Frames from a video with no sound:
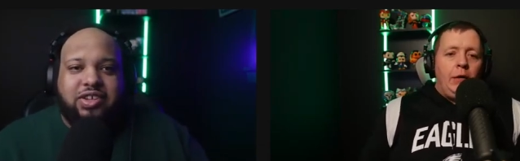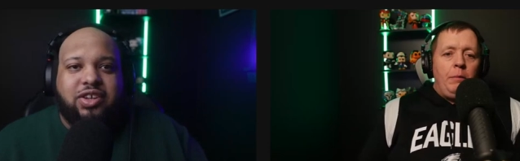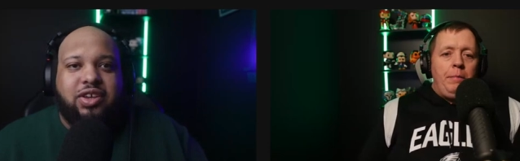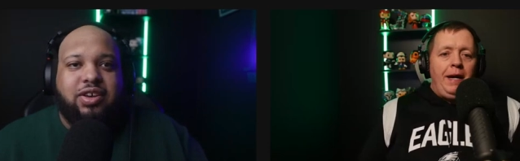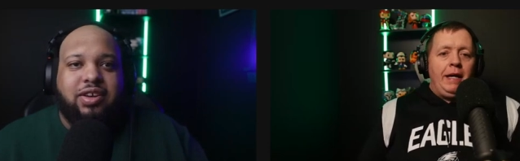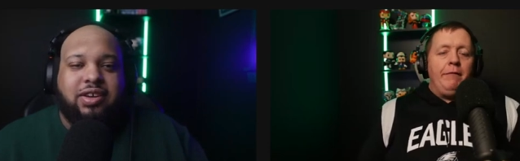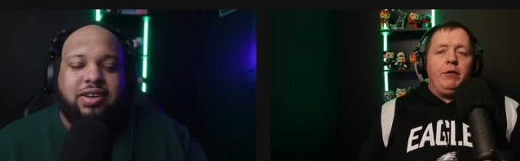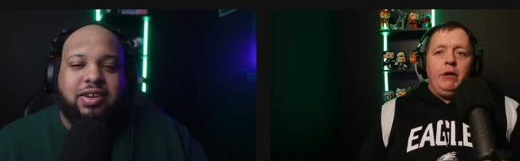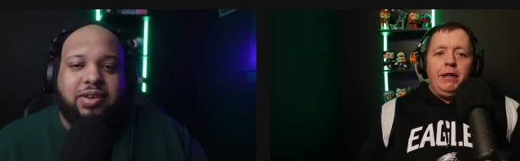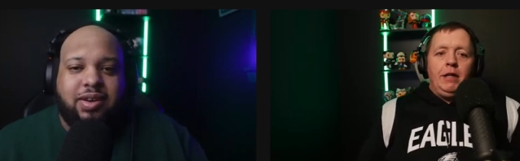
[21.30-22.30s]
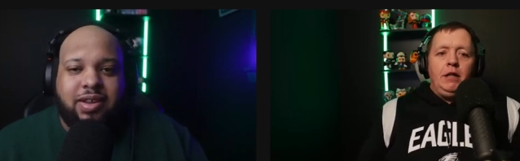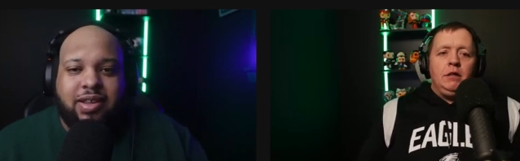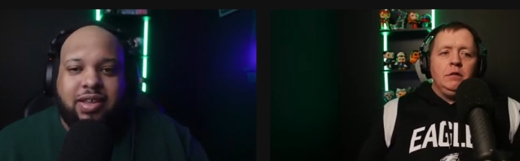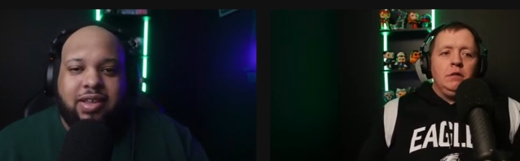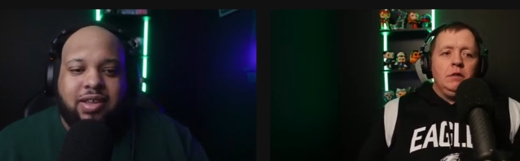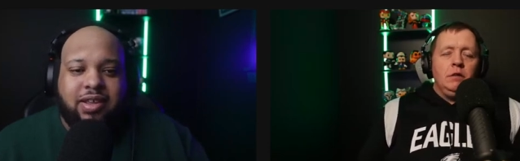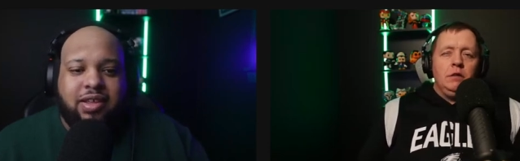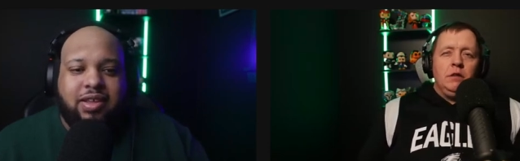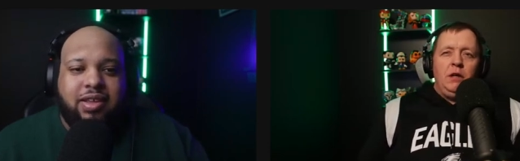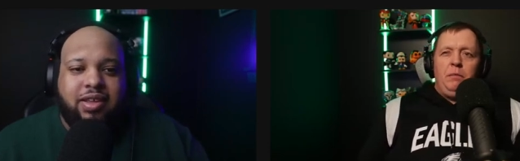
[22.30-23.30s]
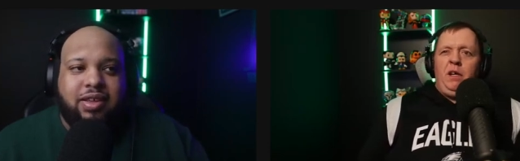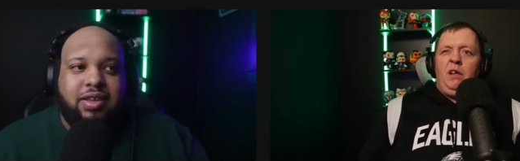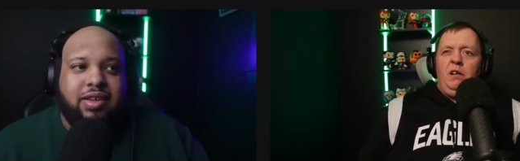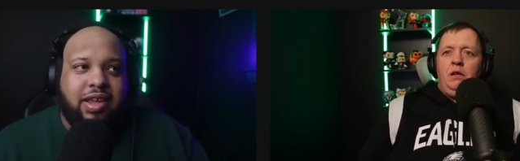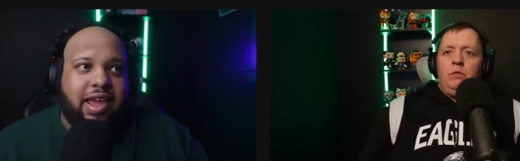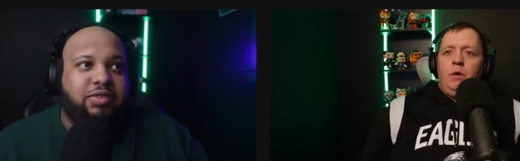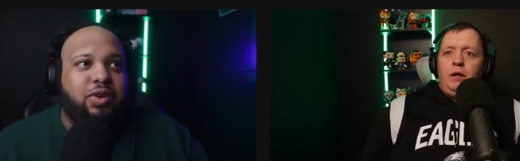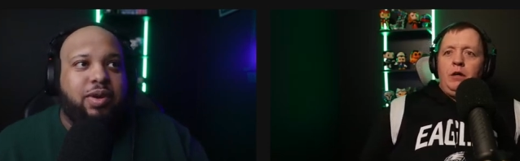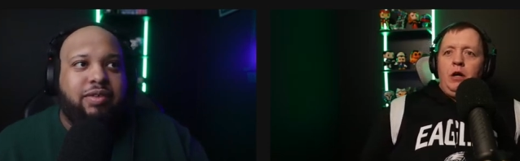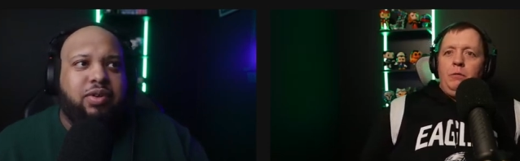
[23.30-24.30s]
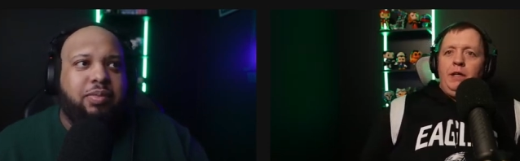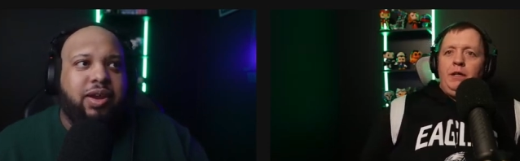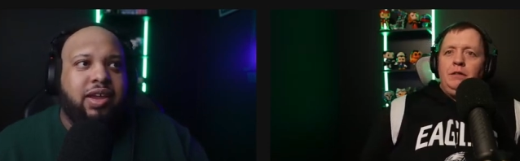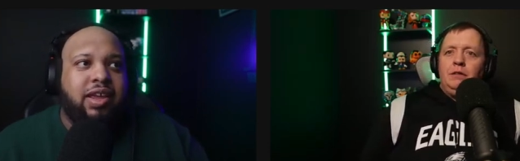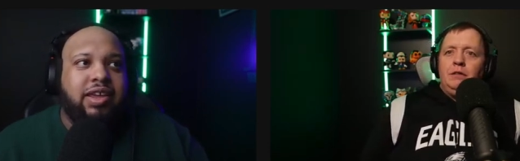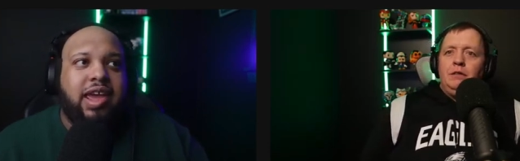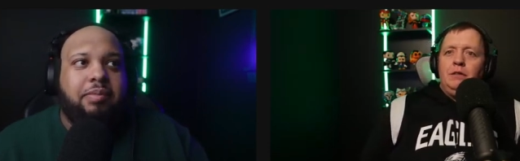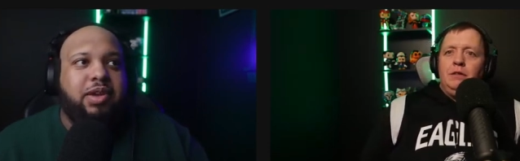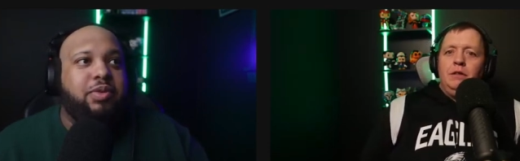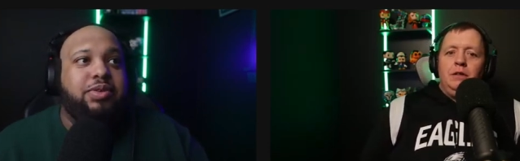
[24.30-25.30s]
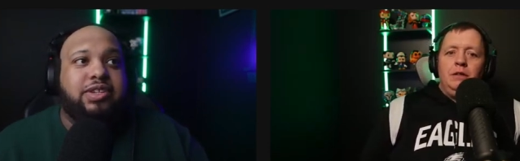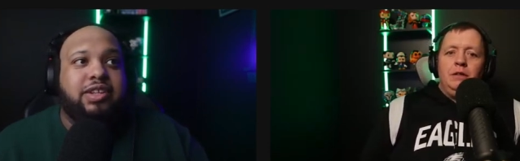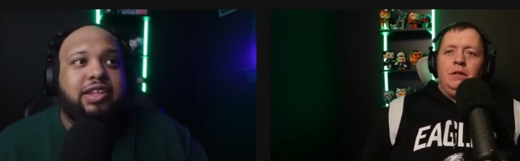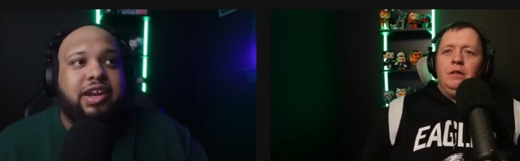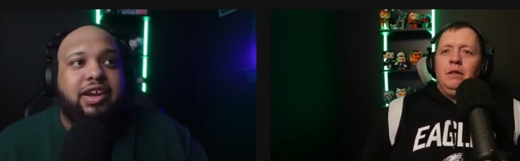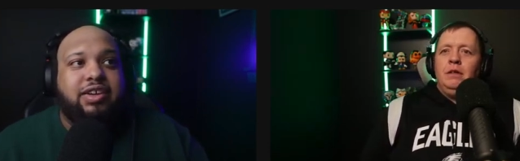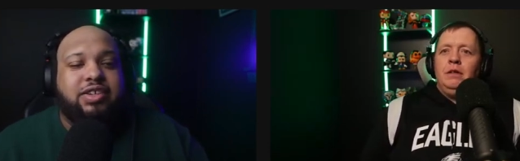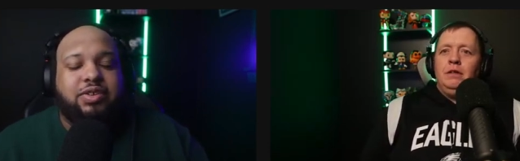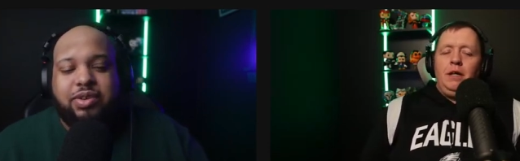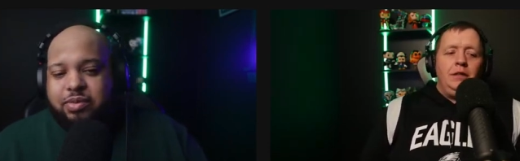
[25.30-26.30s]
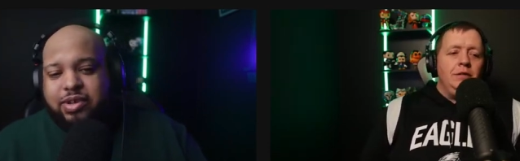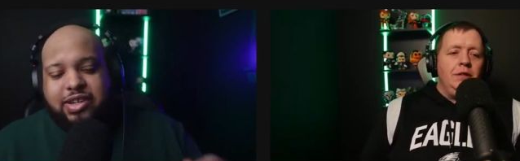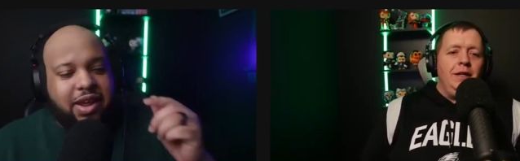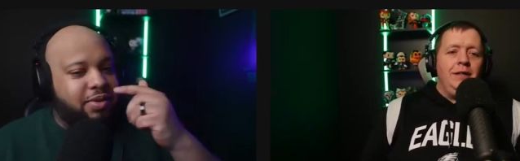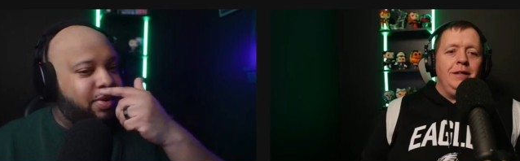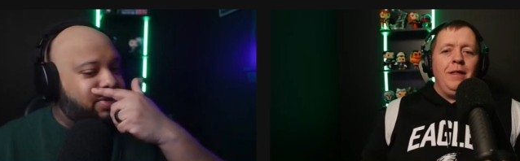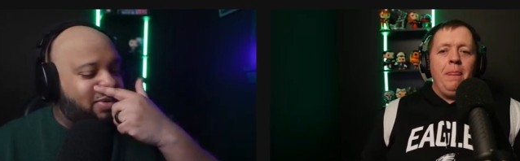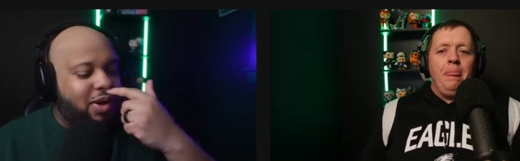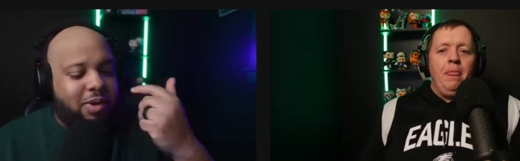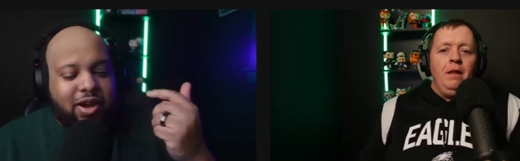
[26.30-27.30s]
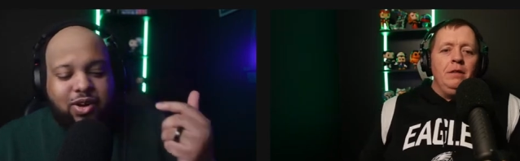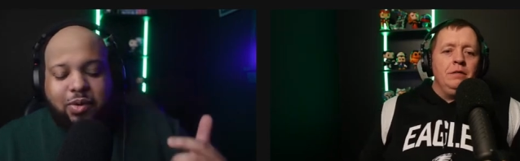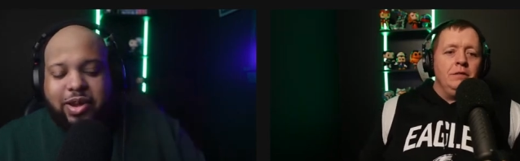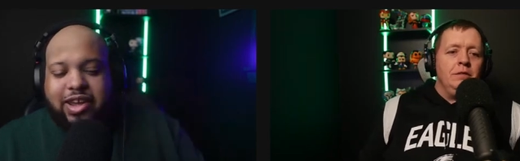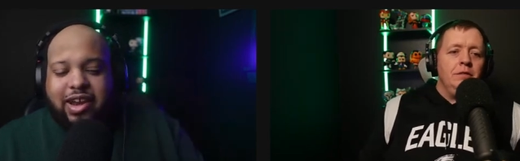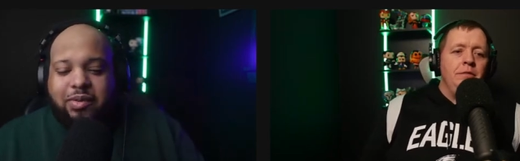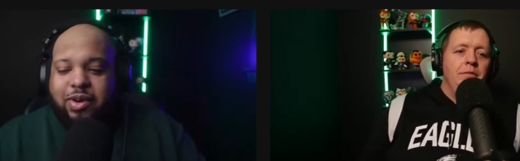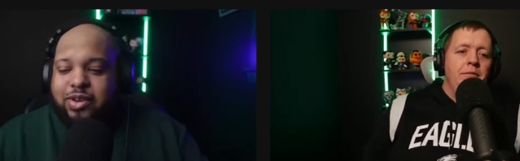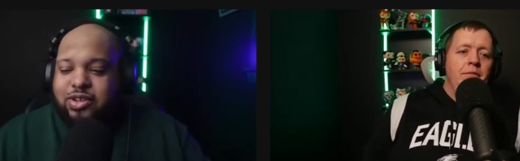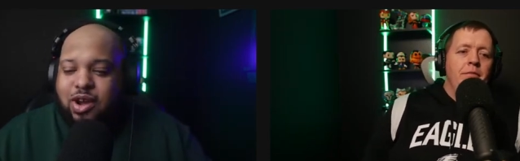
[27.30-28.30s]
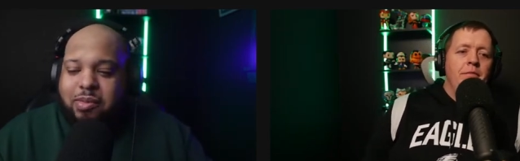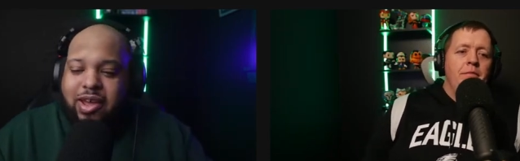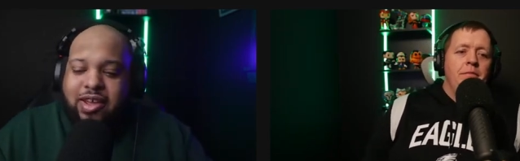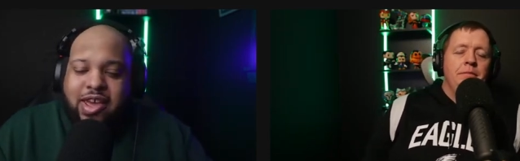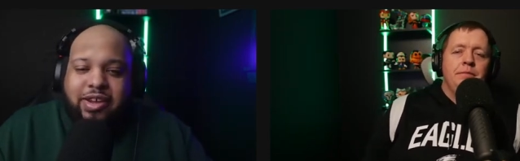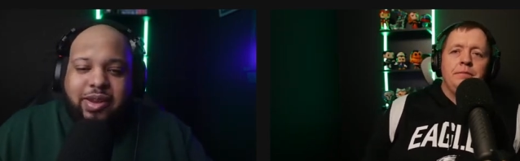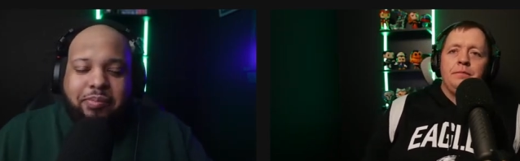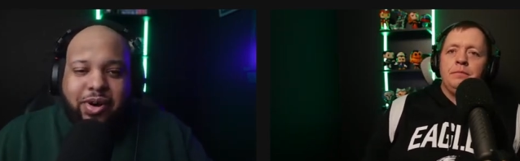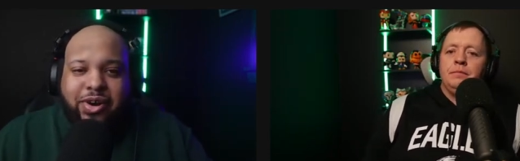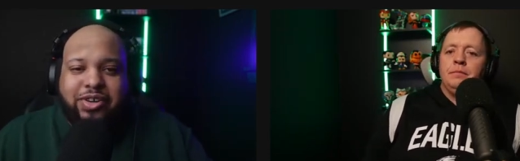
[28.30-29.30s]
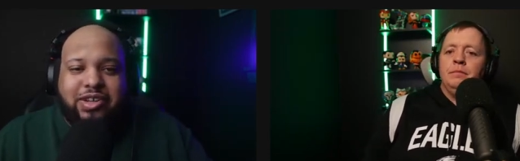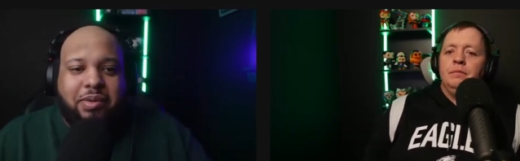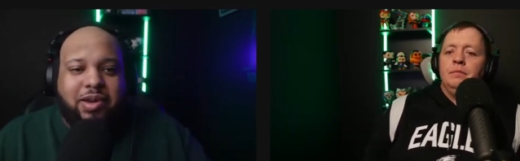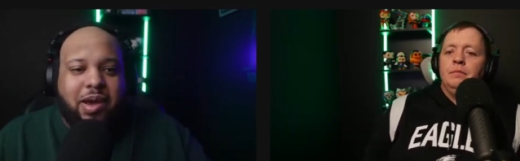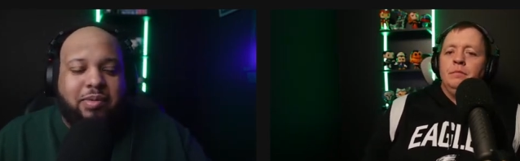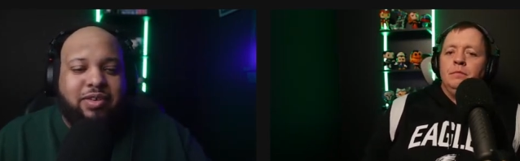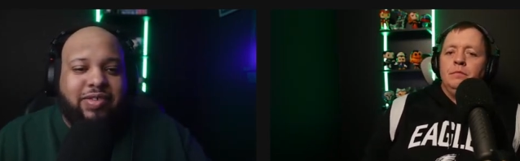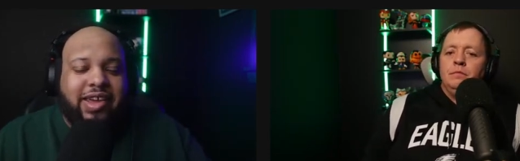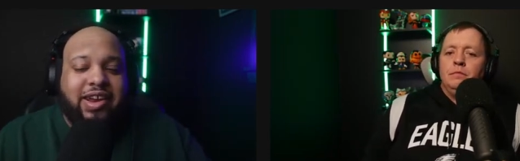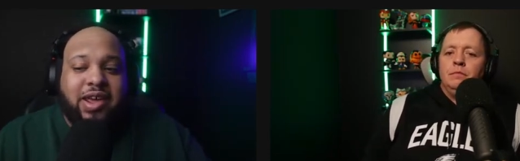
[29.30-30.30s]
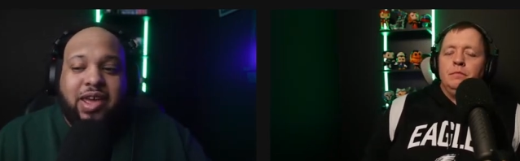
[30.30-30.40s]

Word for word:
Speaker 1: we're good. back after a uh, a minute wild card weekend. Break.
Speaker 2: Yeah, I mean we were still in there. So yeah. we're, today we're going to talk about wild card weekend, and we're going to talk about the Birds' upcoming event.